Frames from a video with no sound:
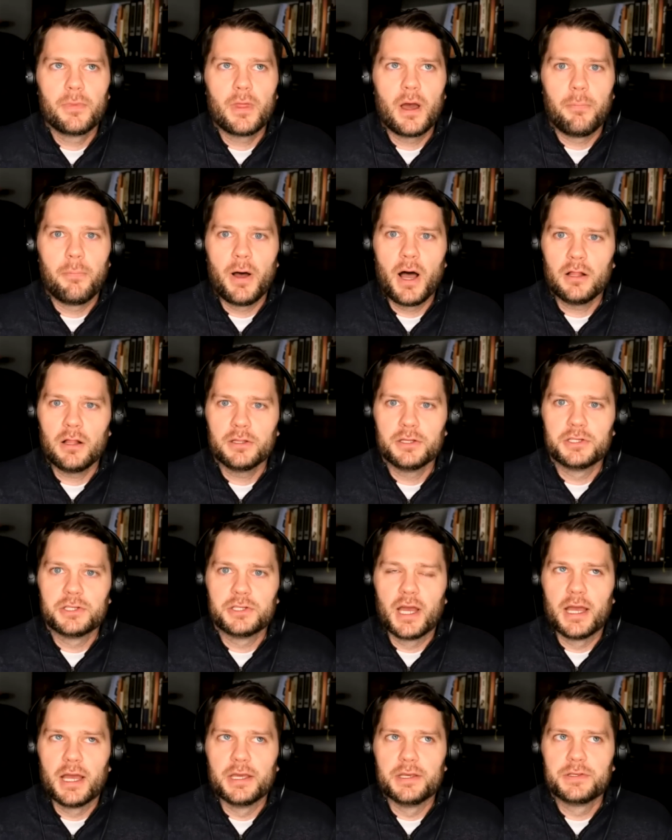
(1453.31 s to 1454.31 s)

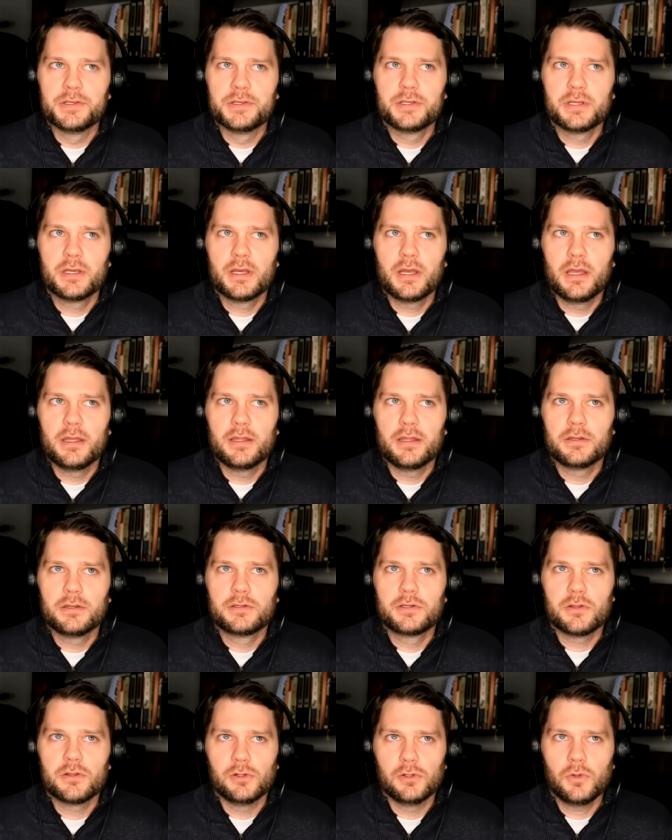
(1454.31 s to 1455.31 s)
apologize eh,
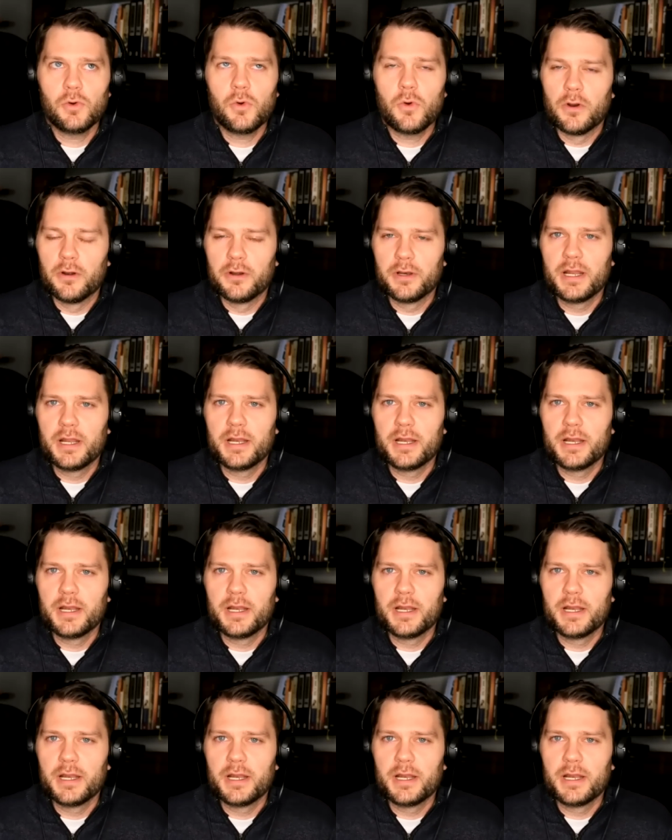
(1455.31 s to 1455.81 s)
to the Lord,